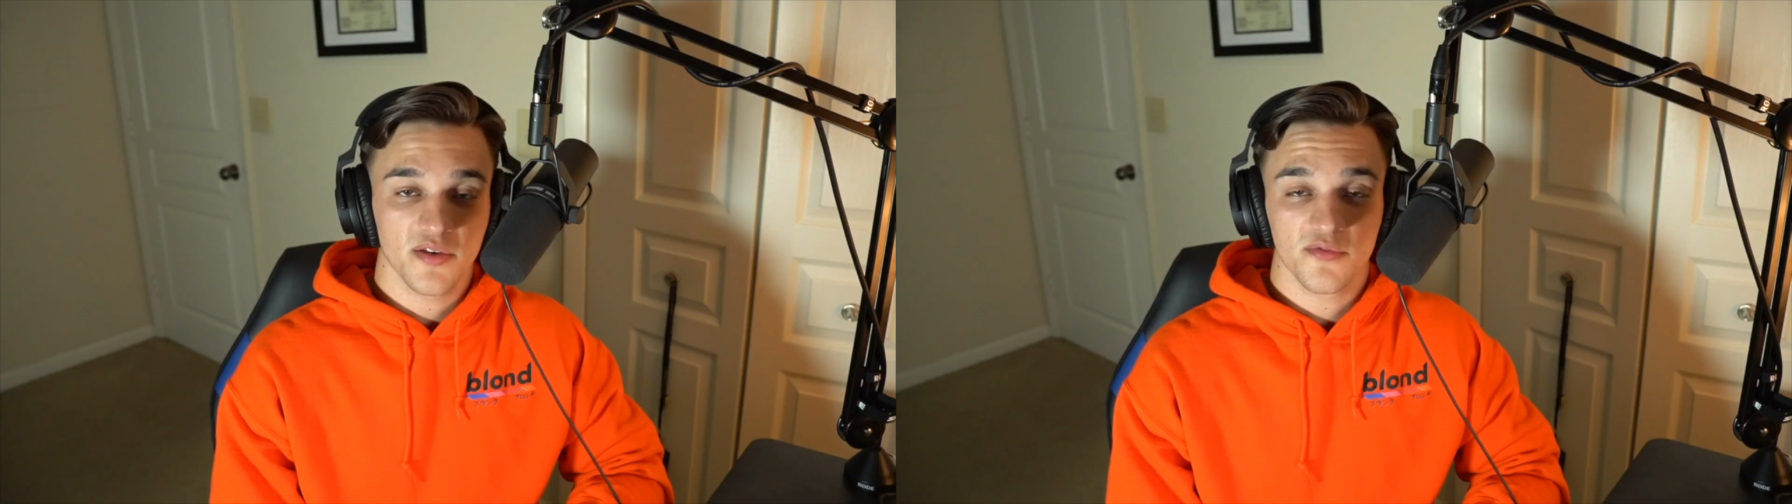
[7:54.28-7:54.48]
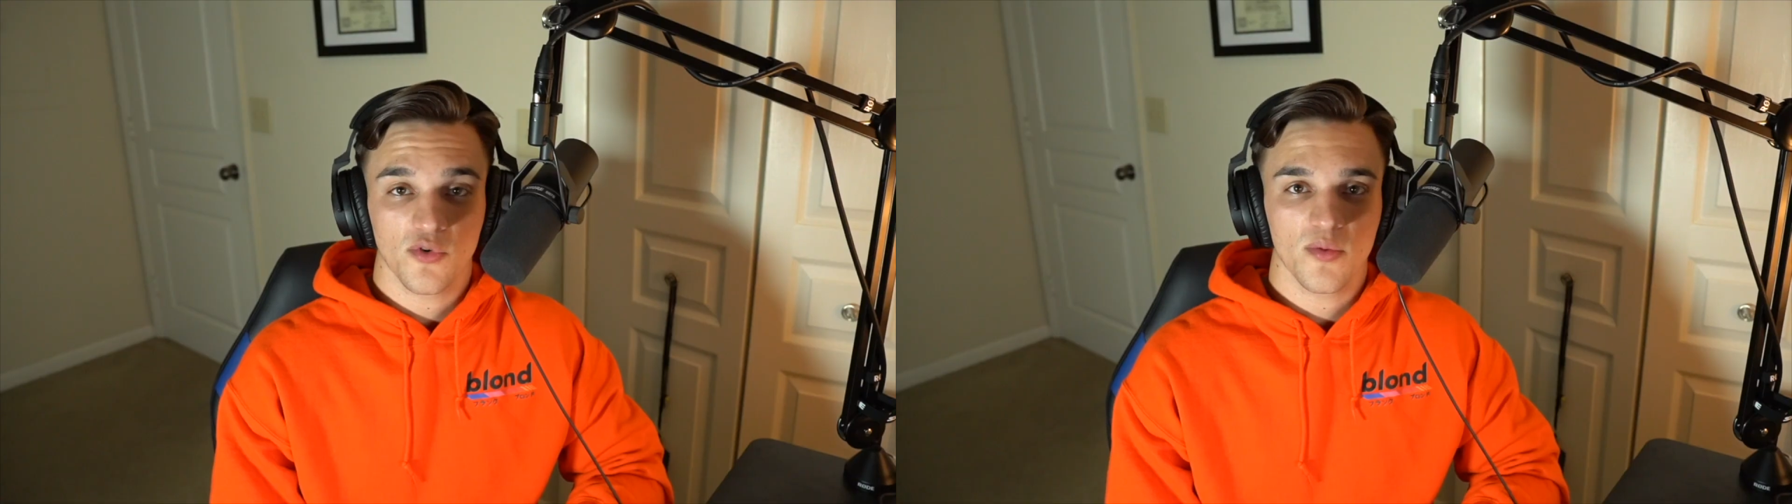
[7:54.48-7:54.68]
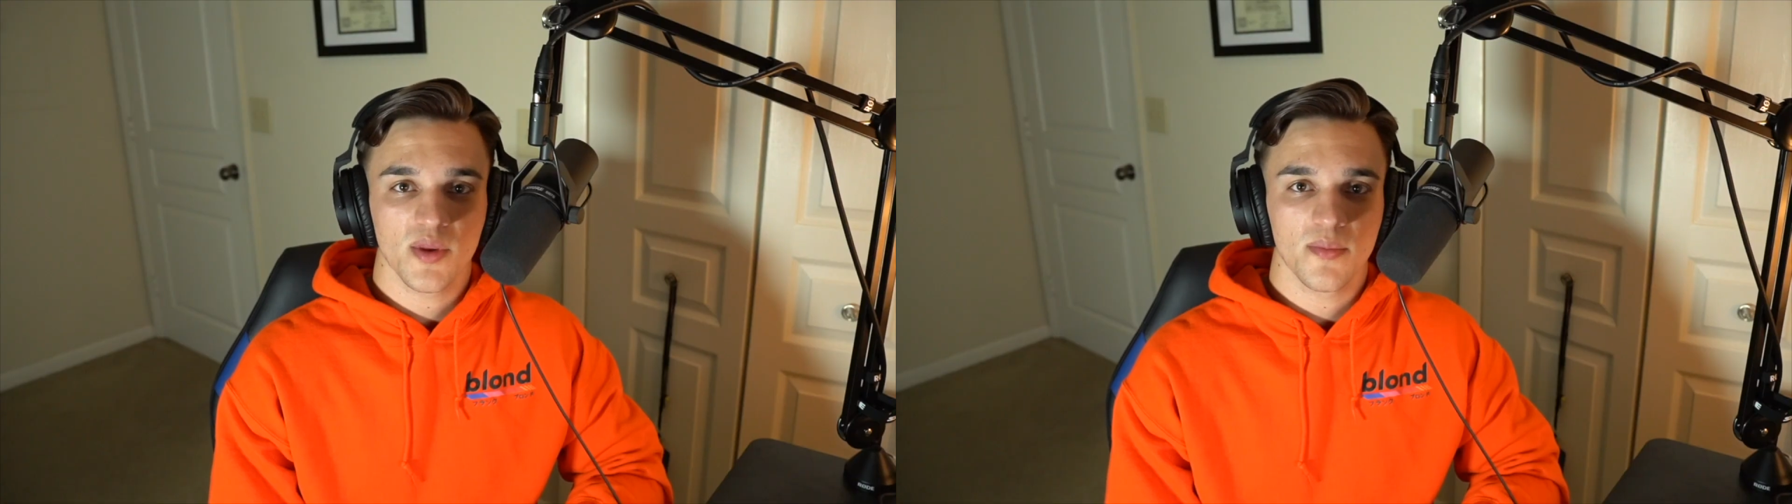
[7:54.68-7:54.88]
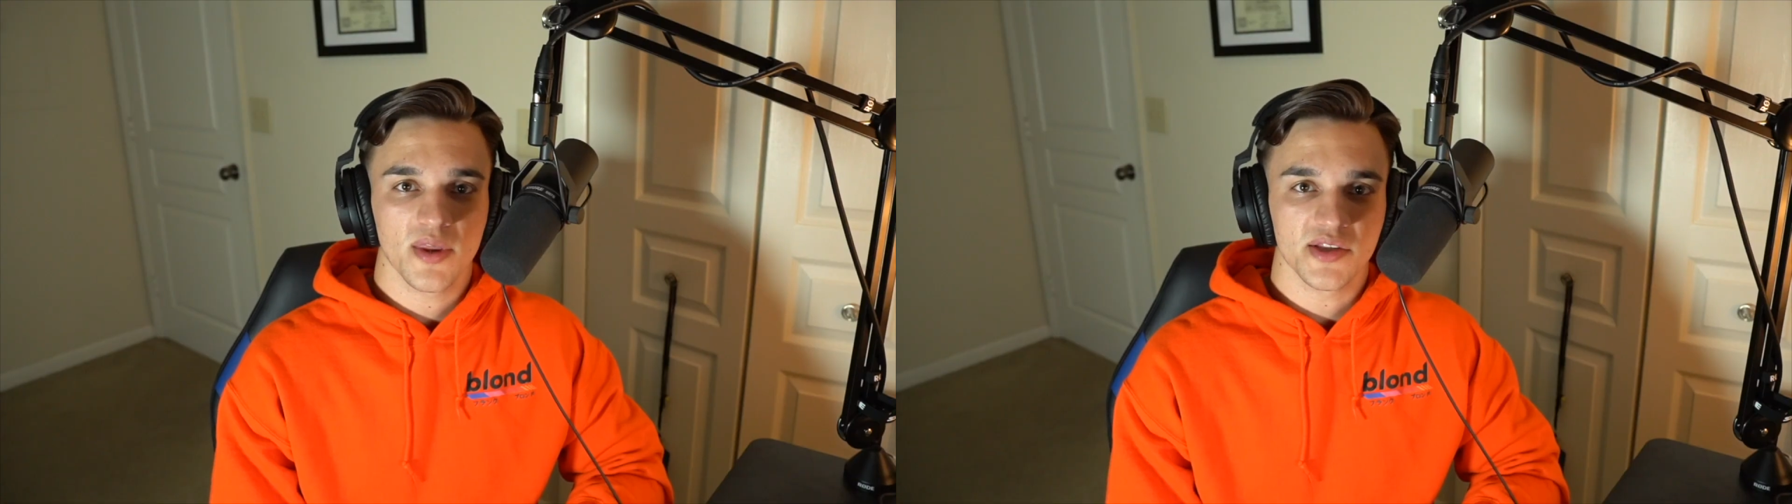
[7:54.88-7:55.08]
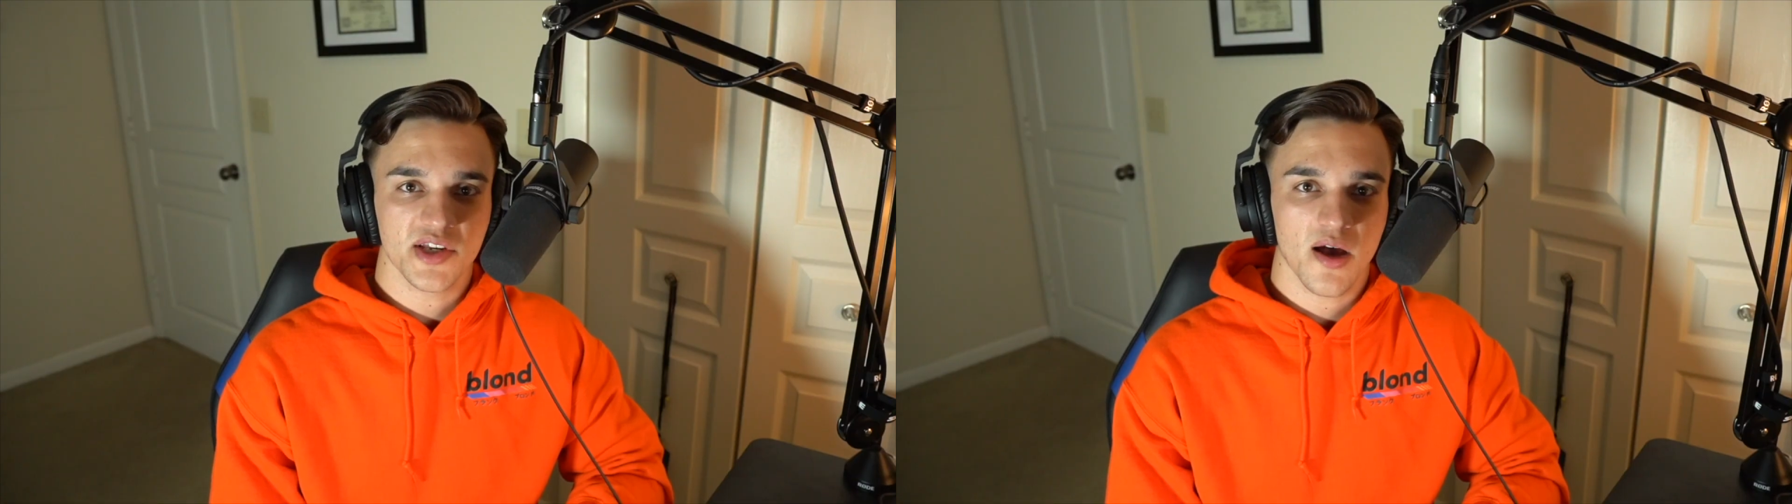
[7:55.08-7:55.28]
he informed them
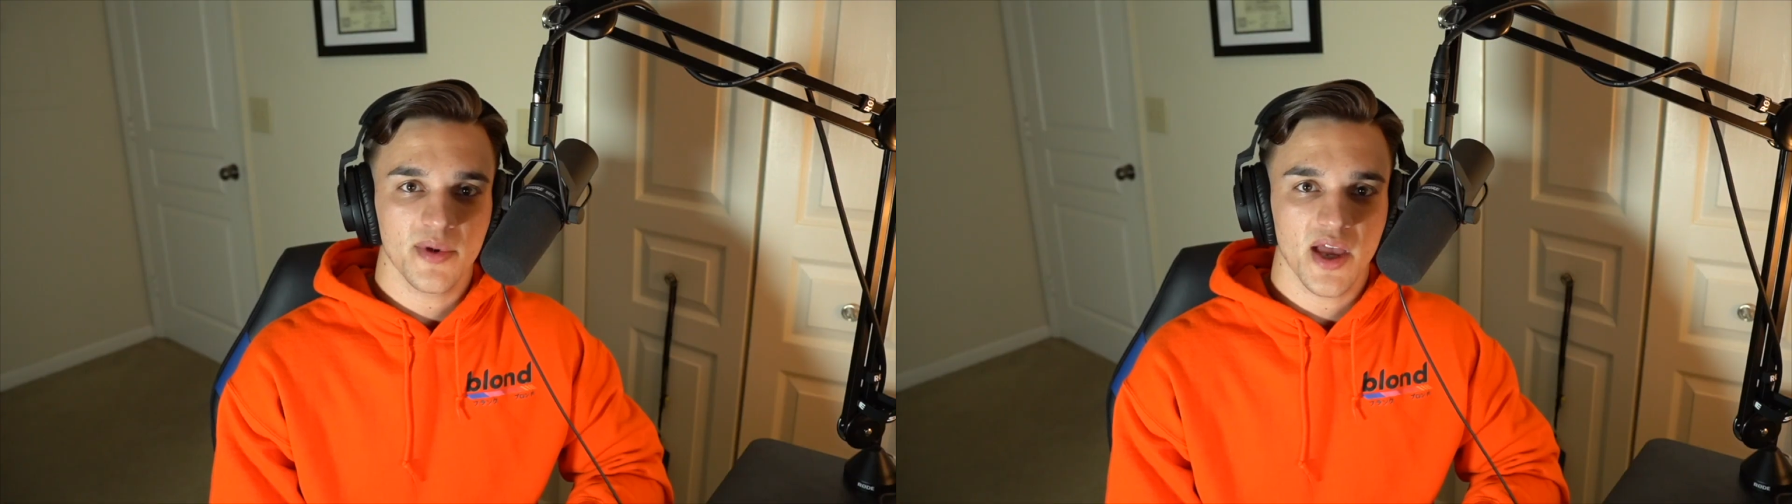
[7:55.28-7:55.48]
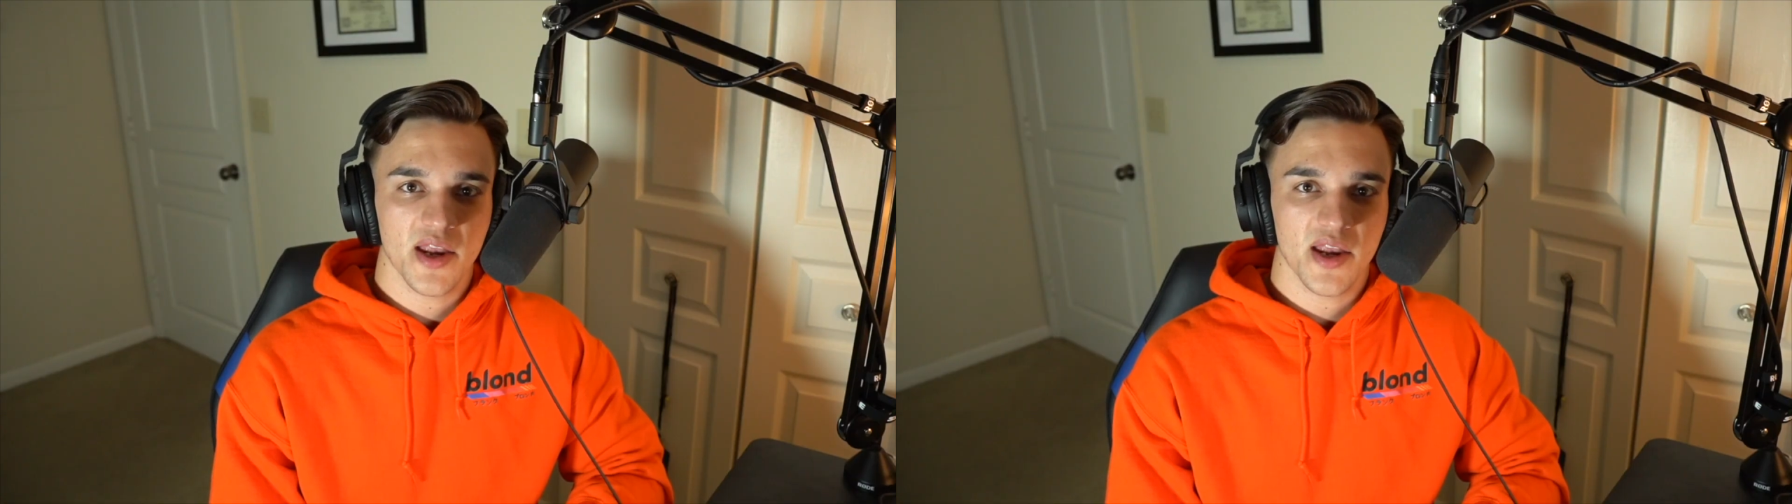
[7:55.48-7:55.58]
that Tommy